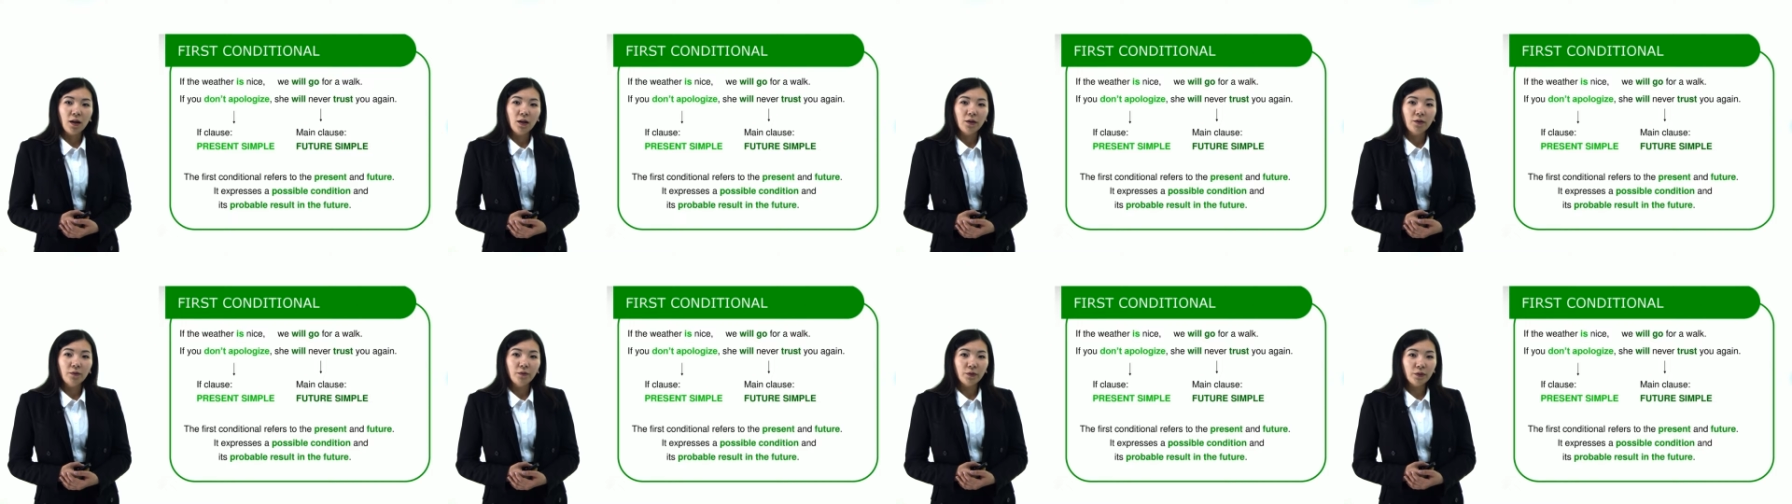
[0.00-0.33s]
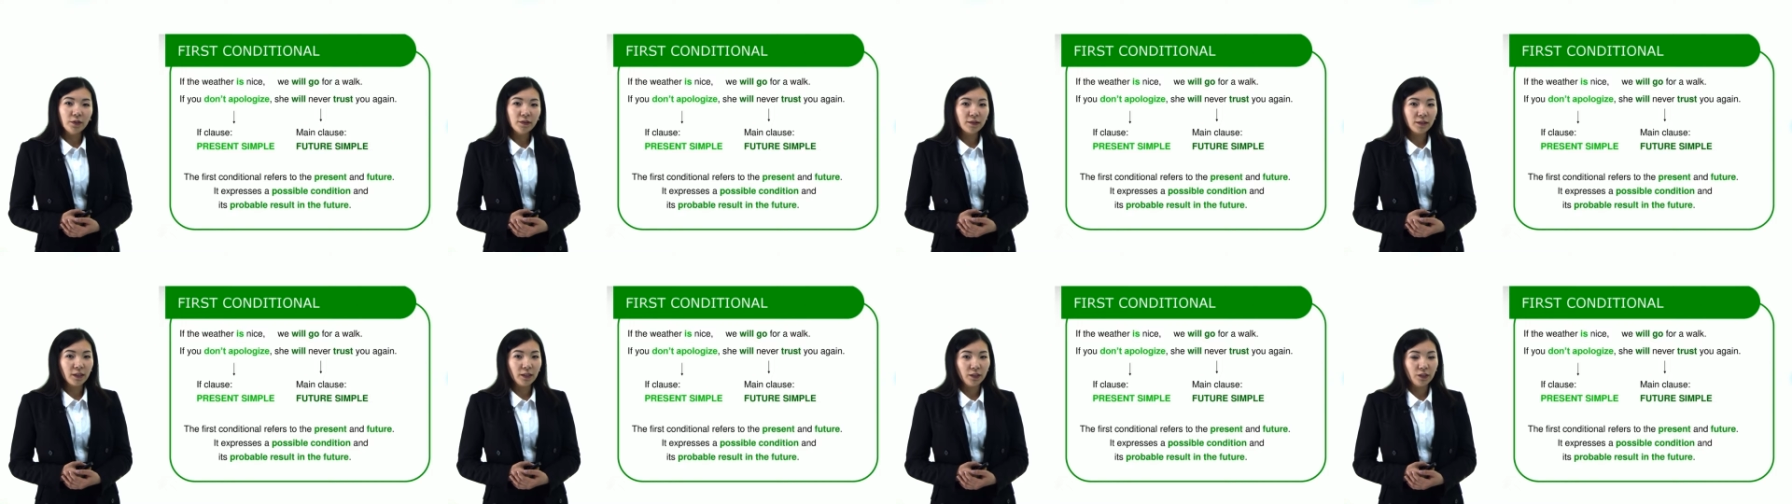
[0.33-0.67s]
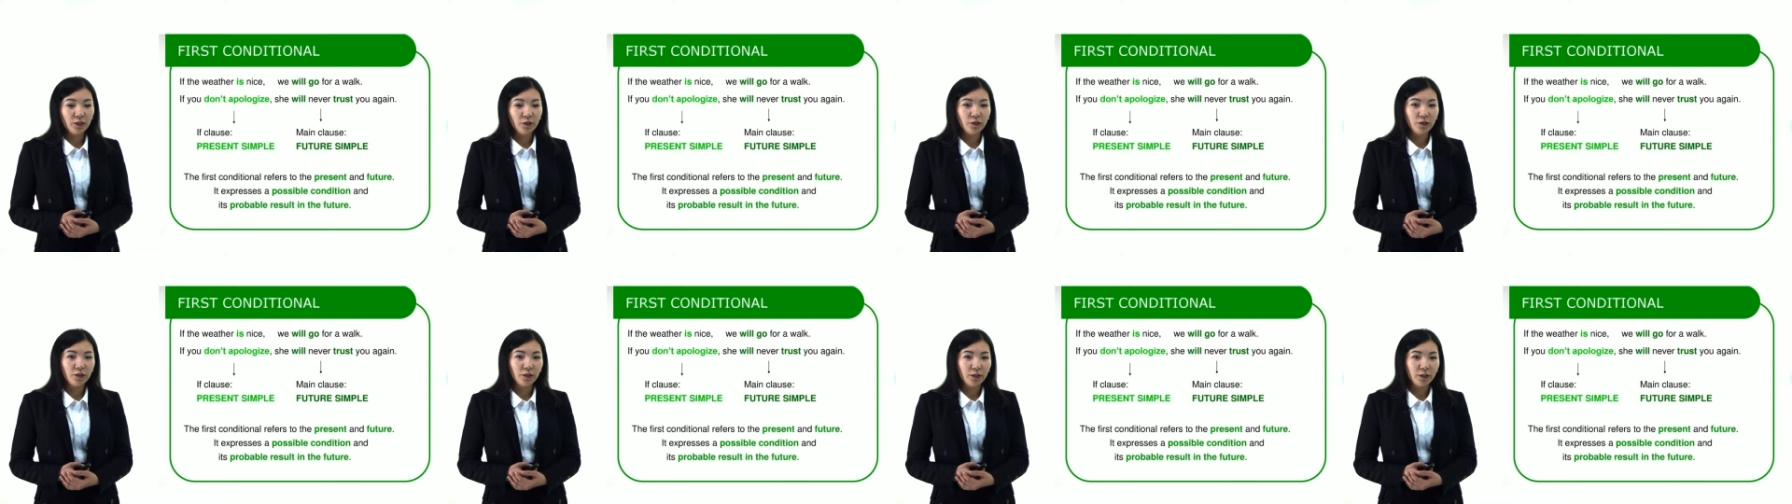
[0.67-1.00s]
First
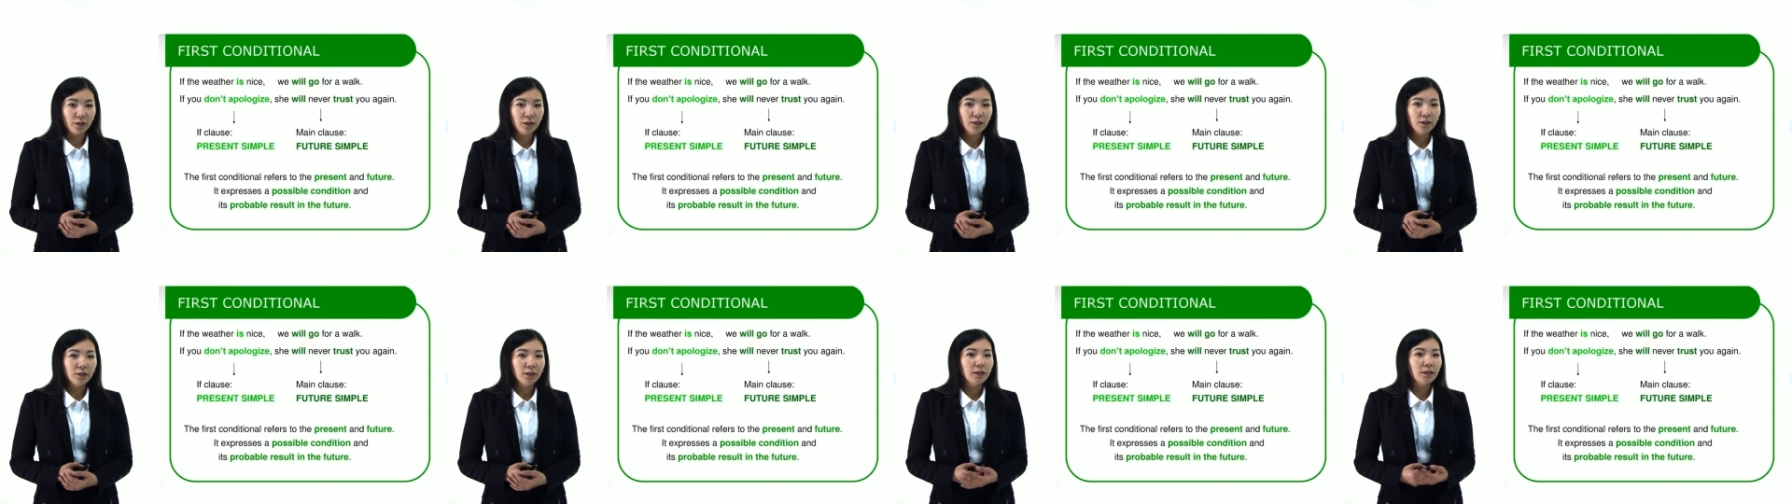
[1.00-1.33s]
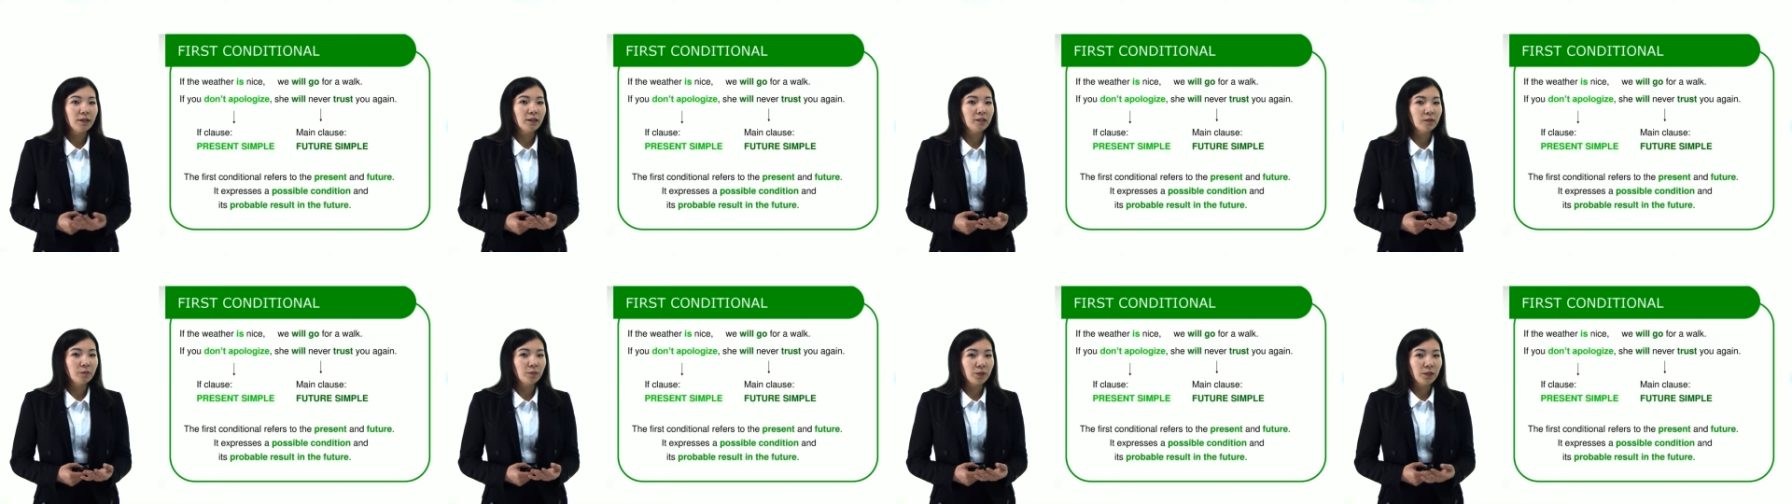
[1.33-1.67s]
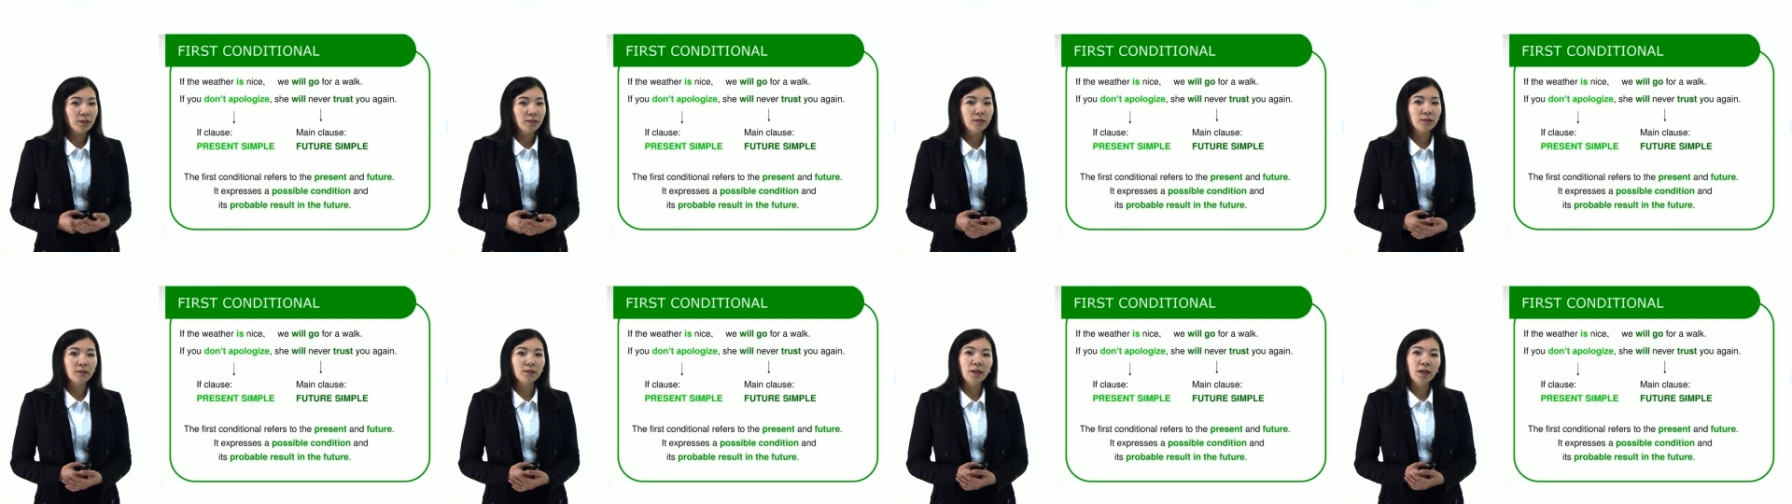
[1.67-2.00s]
conditional expresses